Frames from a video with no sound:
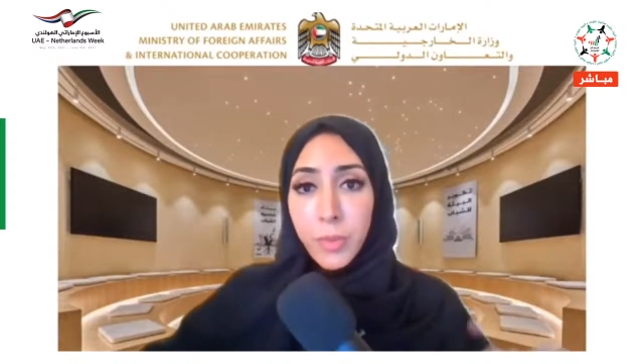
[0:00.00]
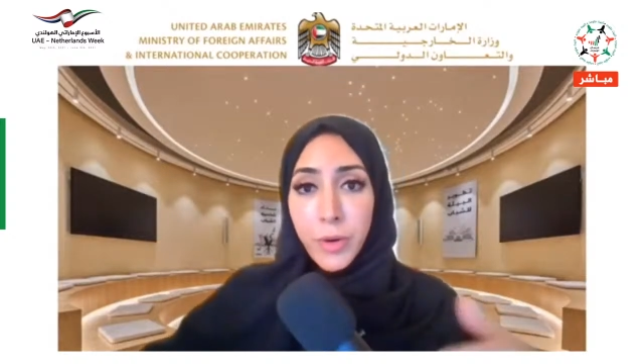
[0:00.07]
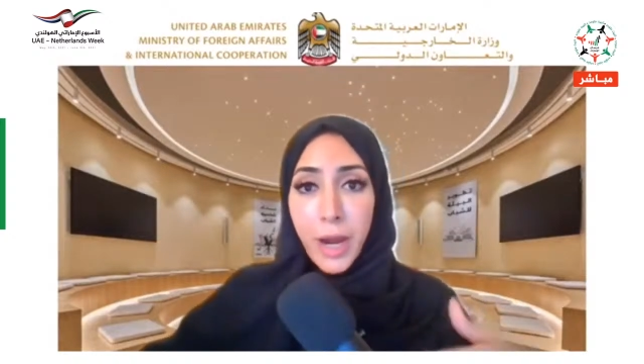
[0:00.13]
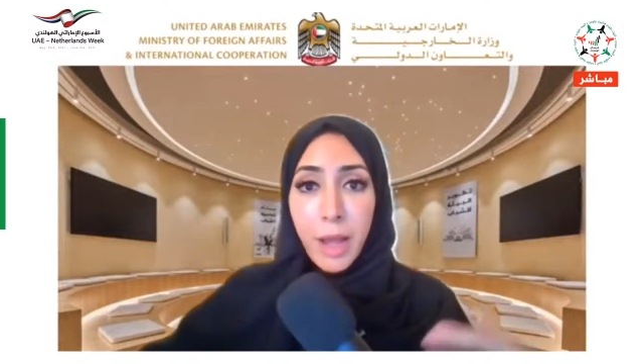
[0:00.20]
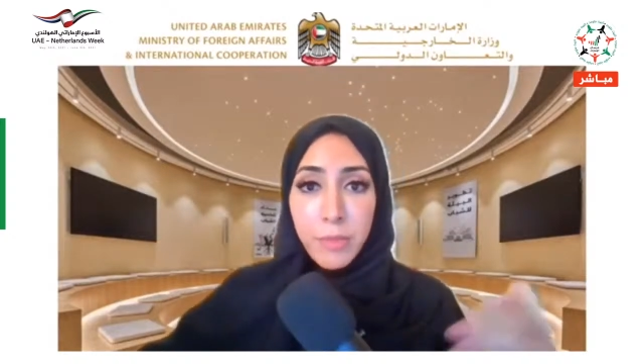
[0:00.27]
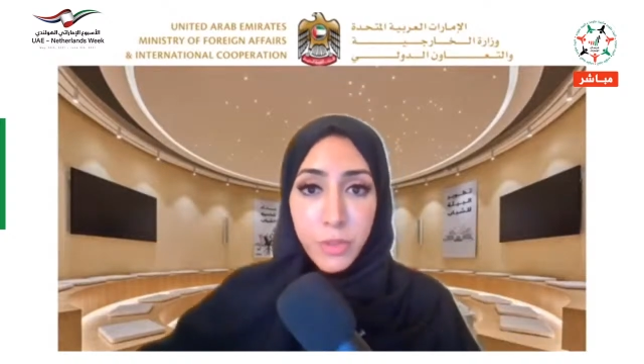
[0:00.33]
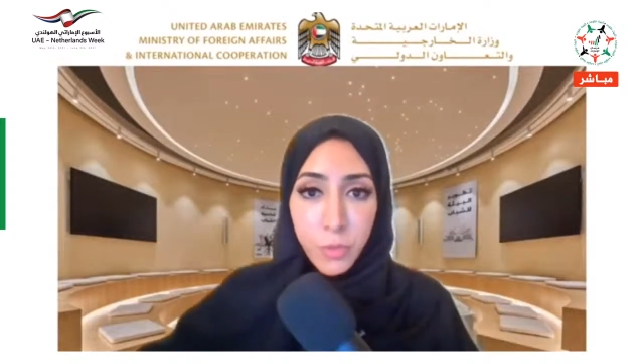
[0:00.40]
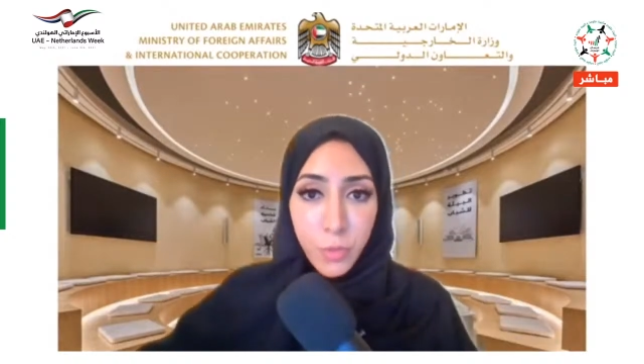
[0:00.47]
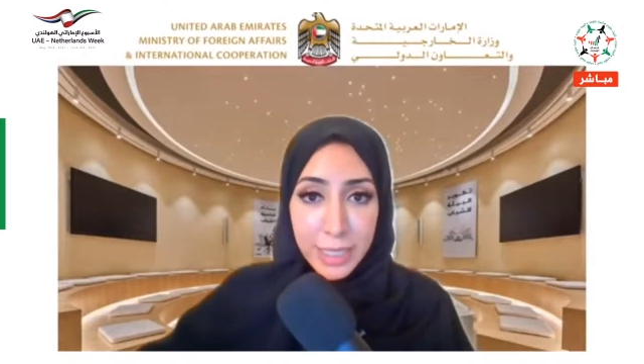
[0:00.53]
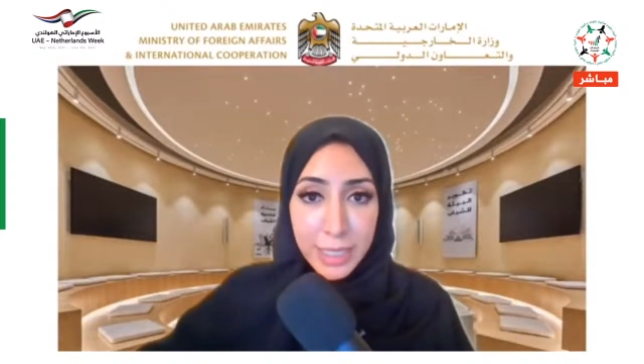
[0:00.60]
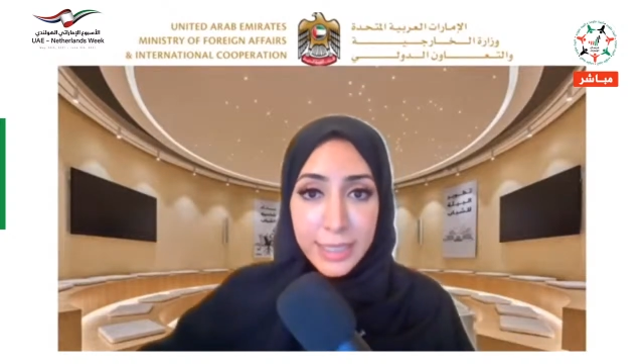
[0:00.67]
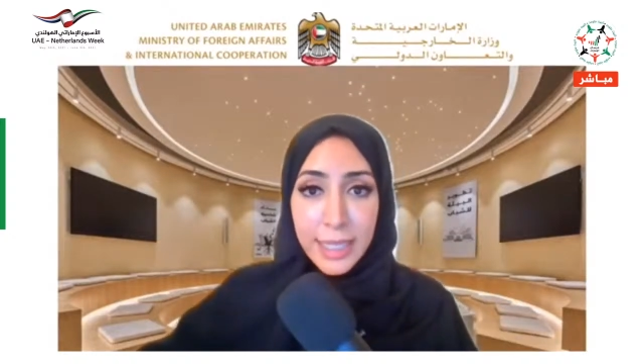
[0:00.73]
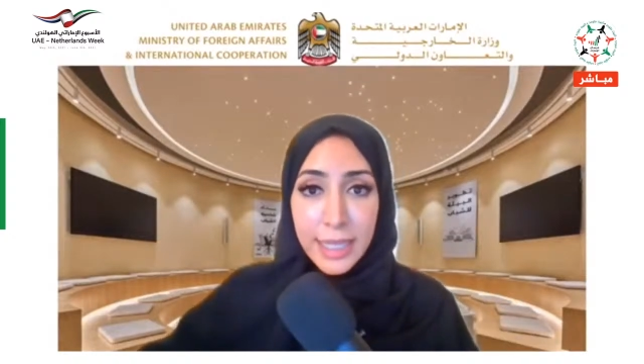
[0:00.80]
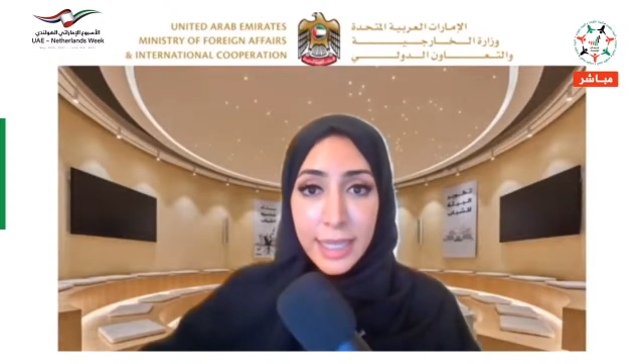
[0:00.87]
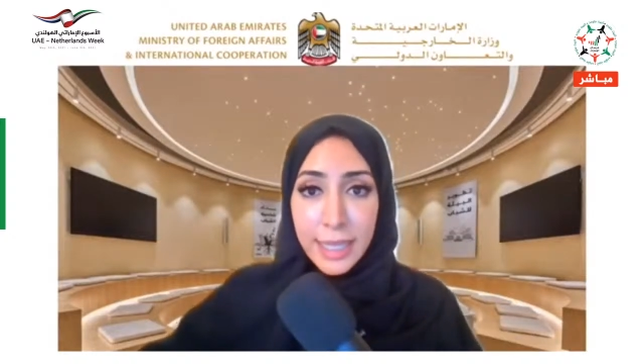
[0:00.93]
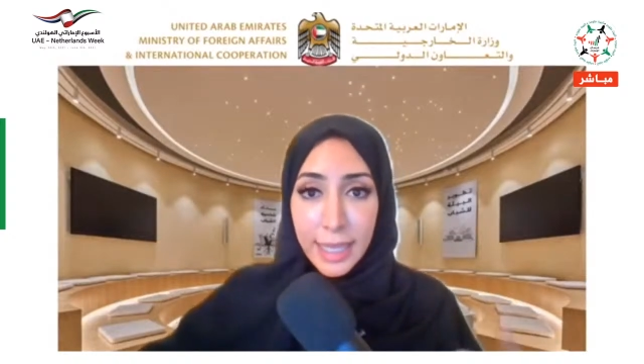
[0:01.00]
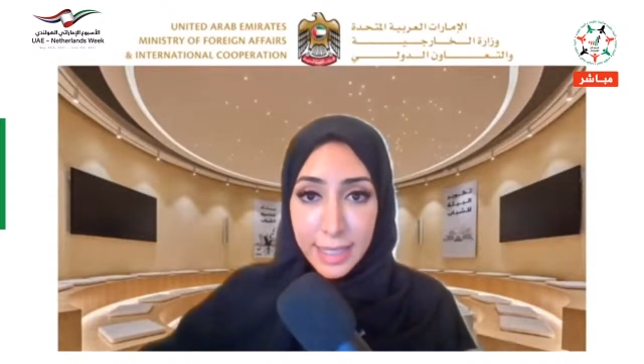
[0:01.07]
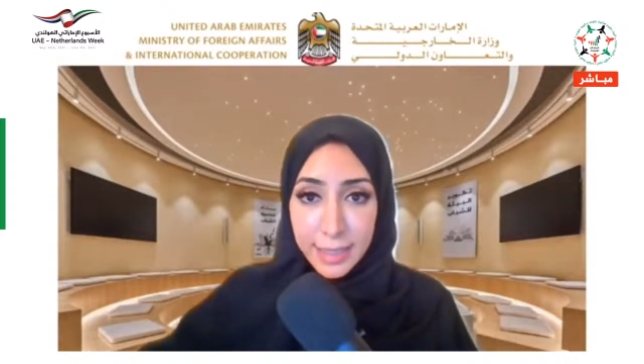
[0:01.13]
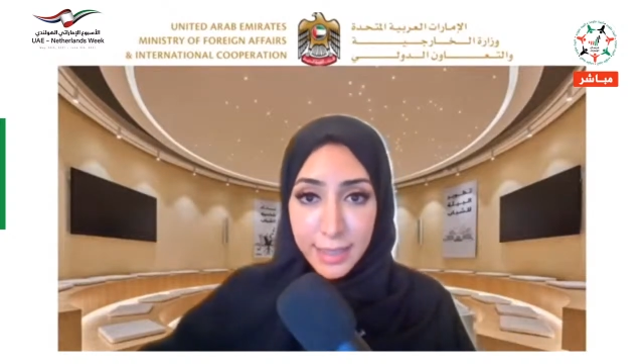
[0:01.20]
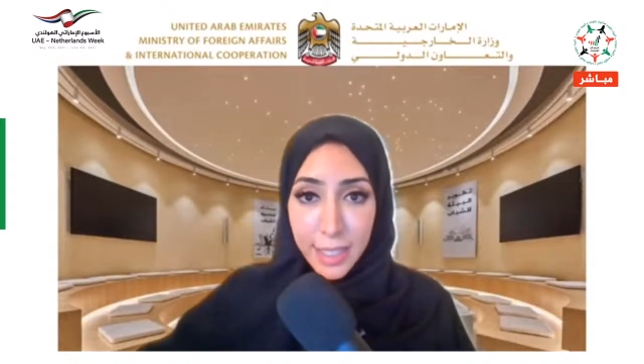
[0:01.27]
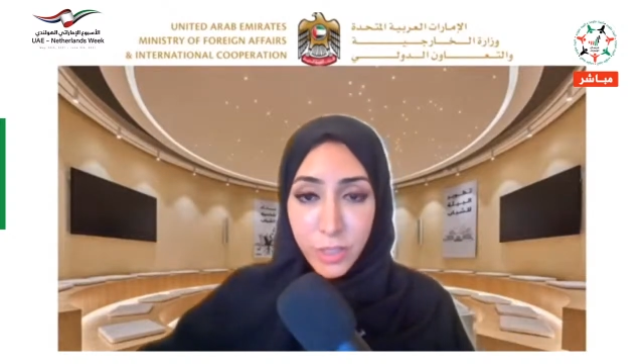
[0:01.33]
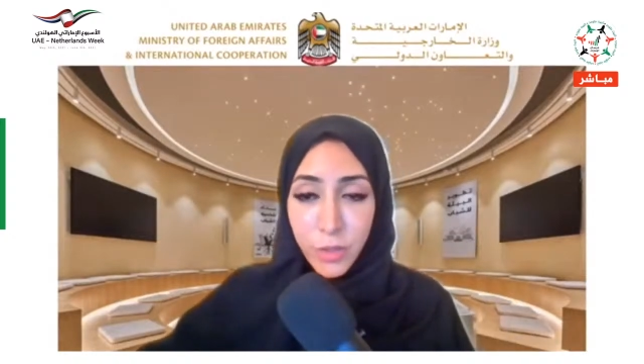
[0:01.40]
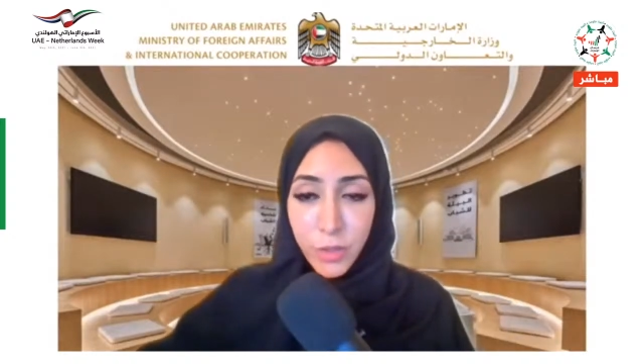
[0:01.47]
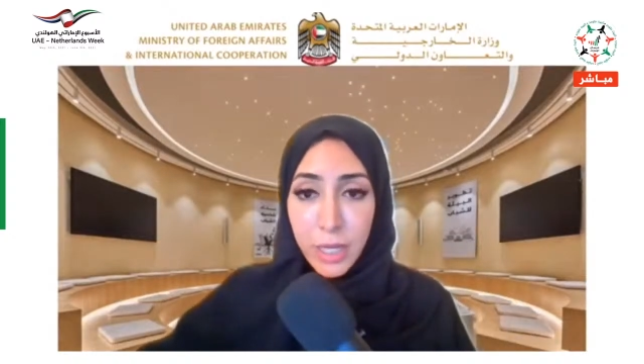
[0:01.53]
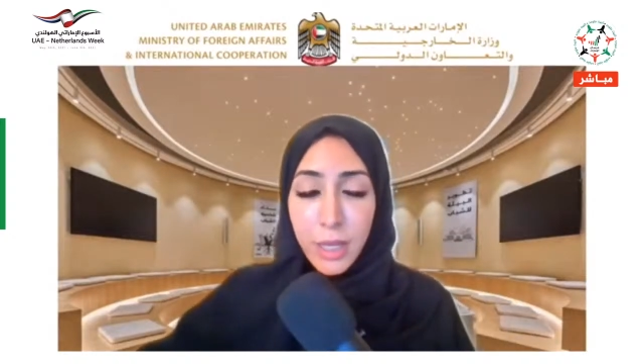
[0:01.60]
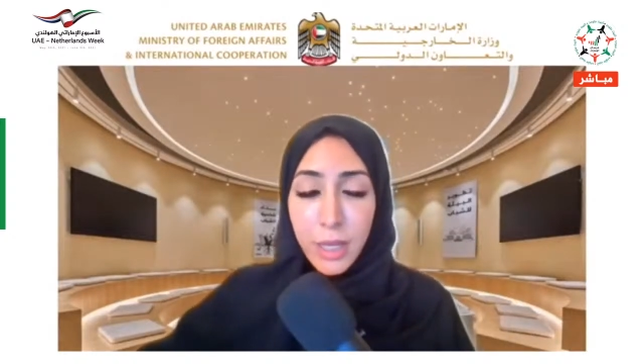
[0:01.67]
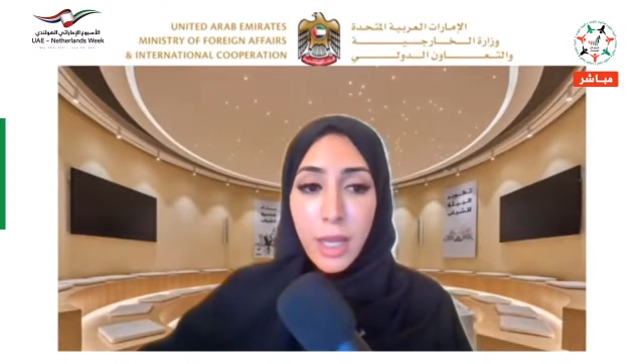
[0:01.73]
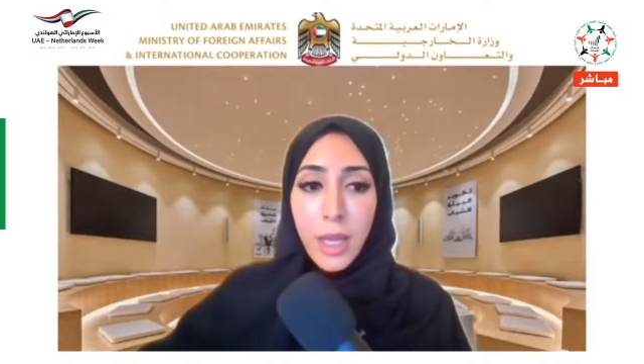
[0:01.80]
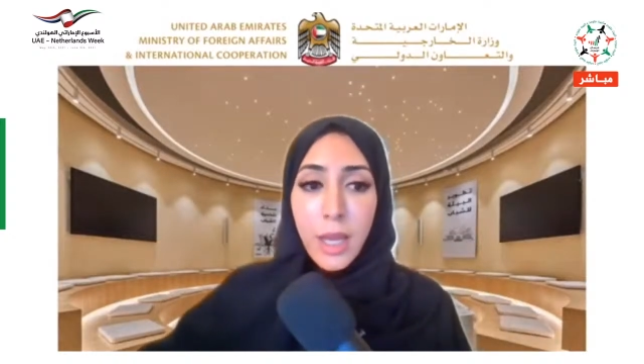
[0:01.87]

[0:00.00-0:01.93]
perhaps renting, etc.